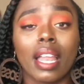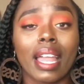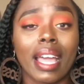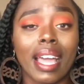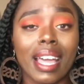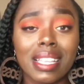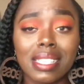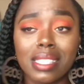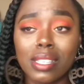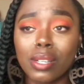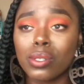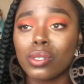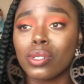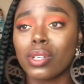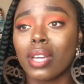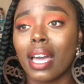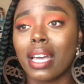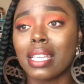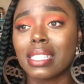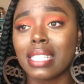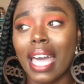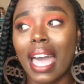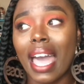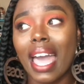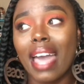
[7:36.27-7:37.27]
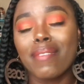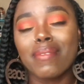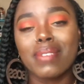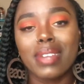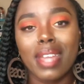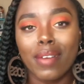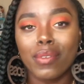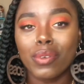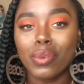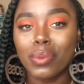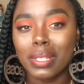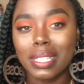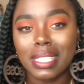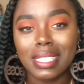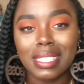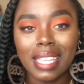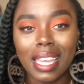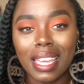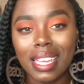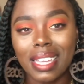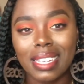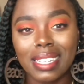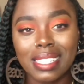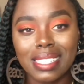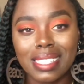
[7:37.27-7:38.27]
Like I told you guys, I have never really
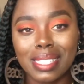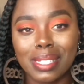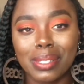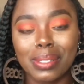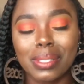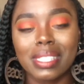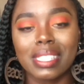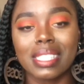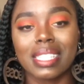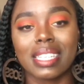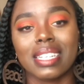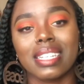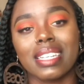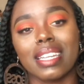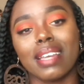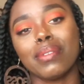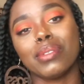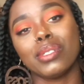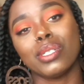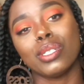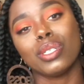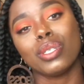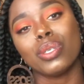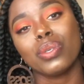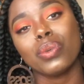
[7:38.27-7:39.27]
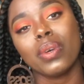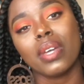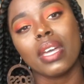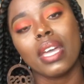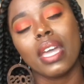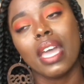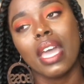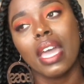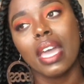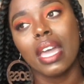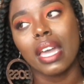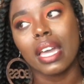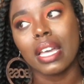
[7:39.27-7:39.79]
taken it seriously enough to do it,